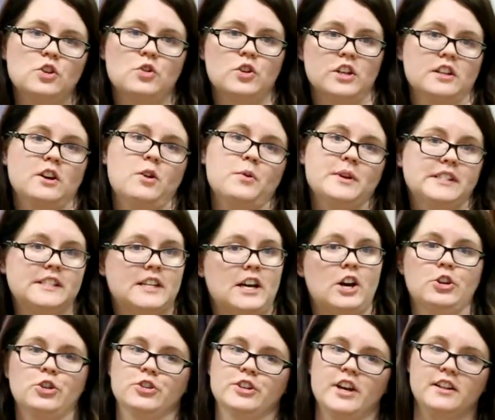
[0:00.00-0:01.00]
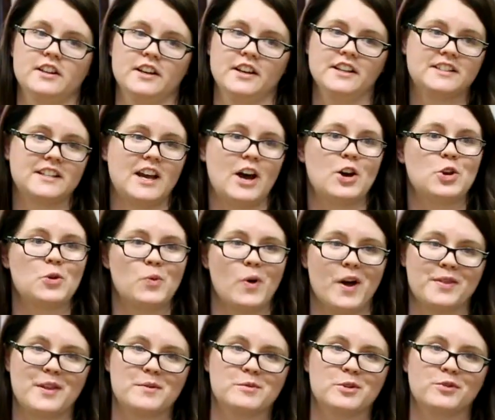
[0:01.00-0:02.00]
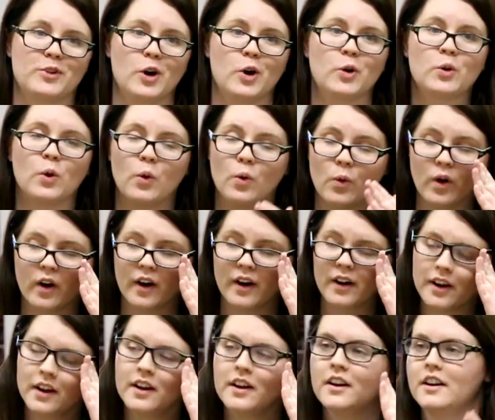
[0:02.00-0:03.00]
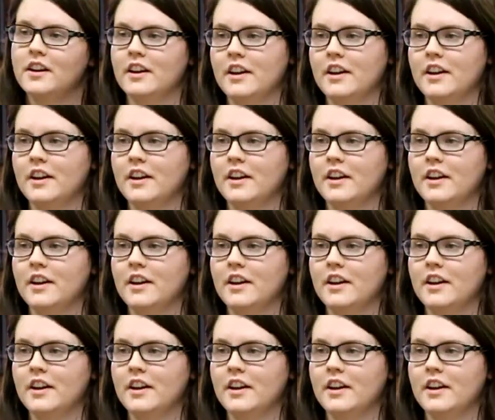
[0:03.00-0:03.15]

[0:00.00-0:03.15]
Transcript: you can always tell your delegates how you want them to vote, or